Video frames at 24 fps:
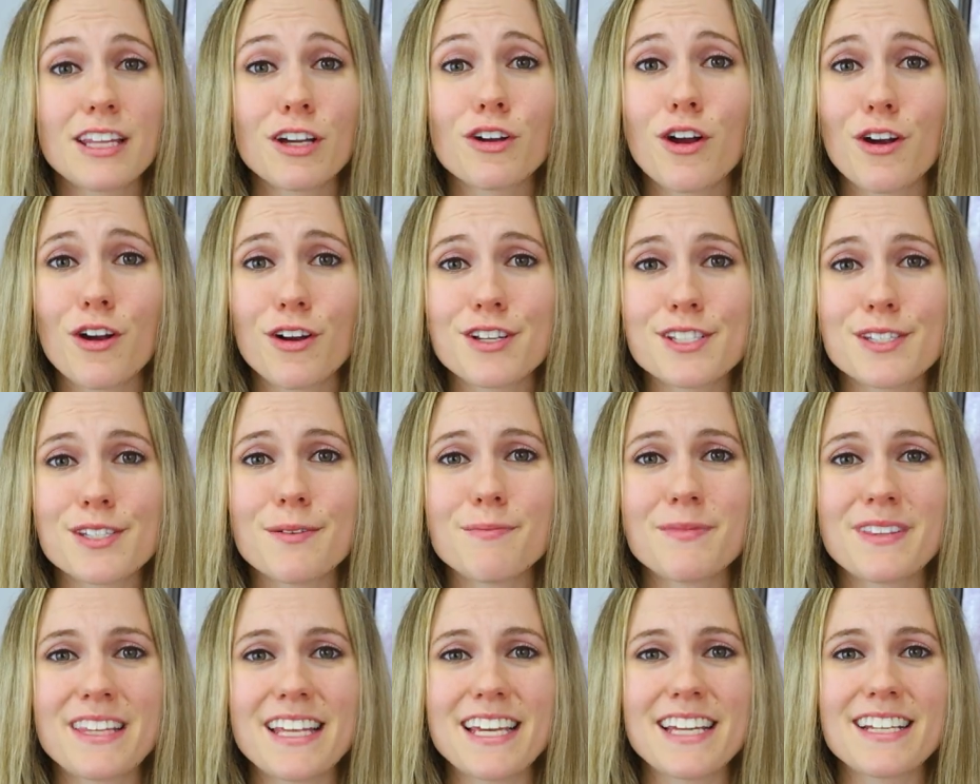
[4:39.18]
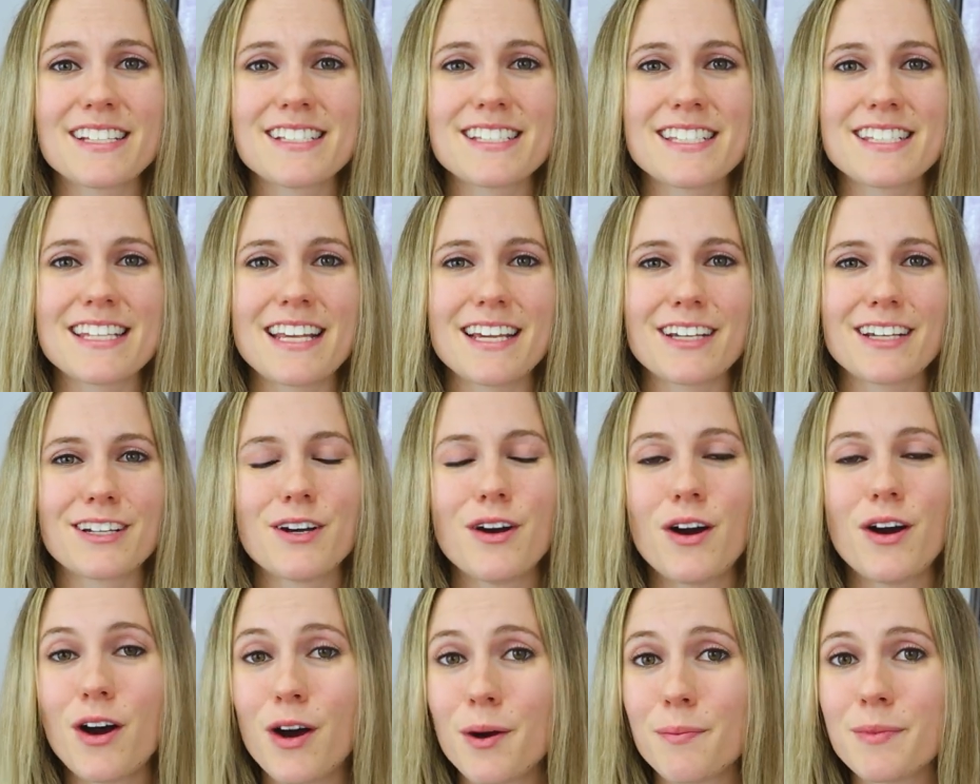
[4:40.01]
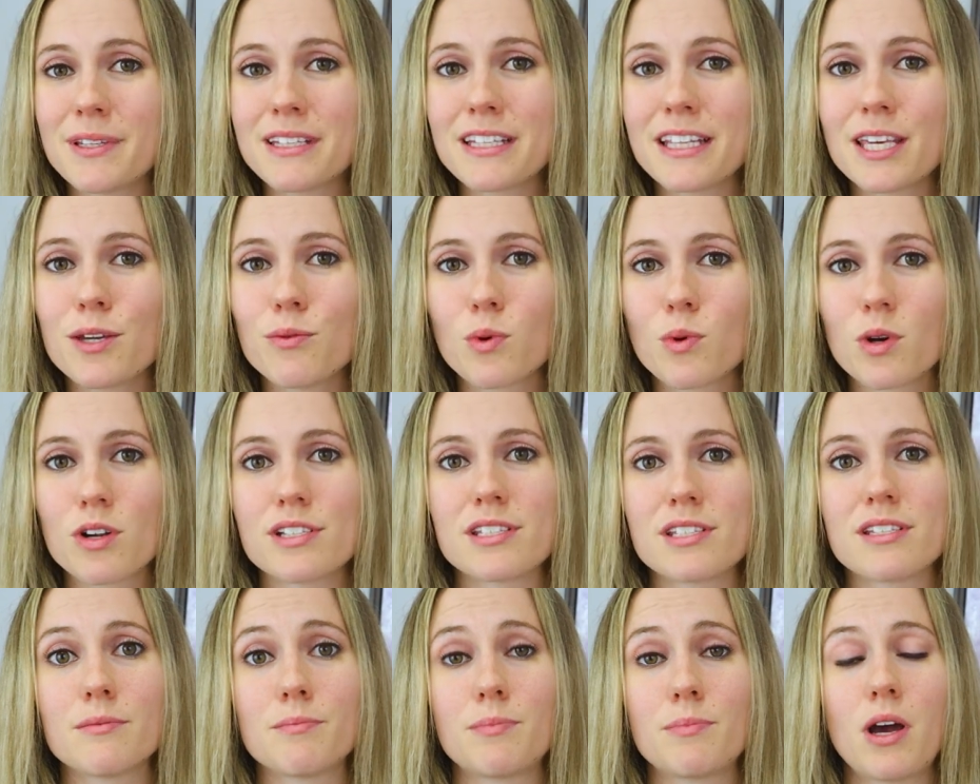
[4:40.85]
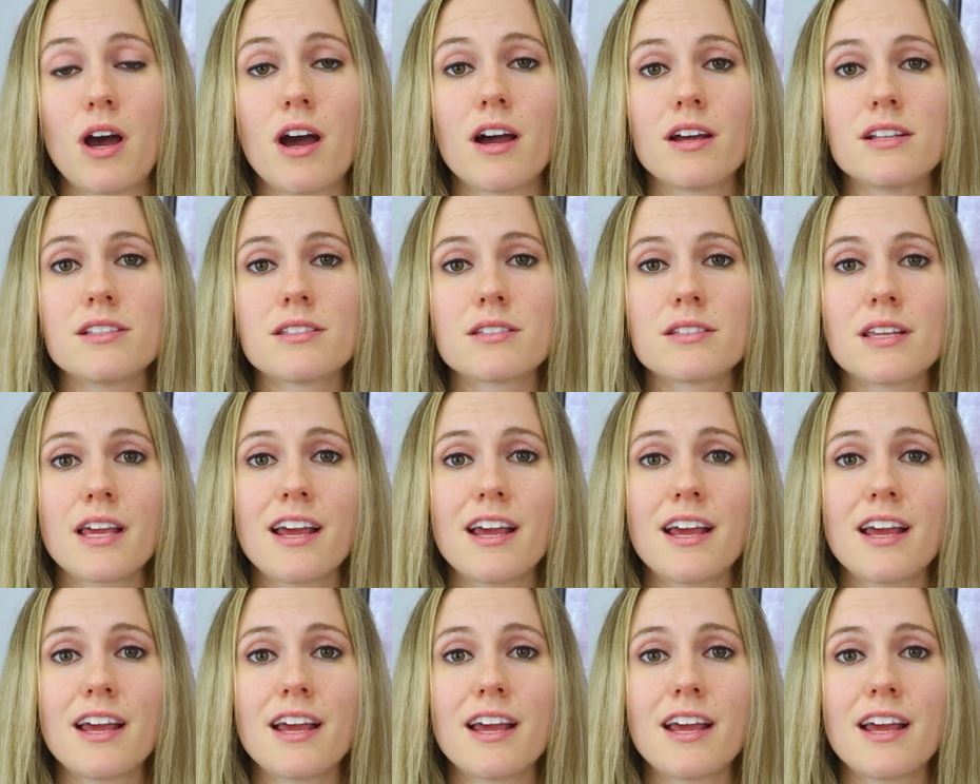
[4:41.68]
There are some things that commonly worsen POTS,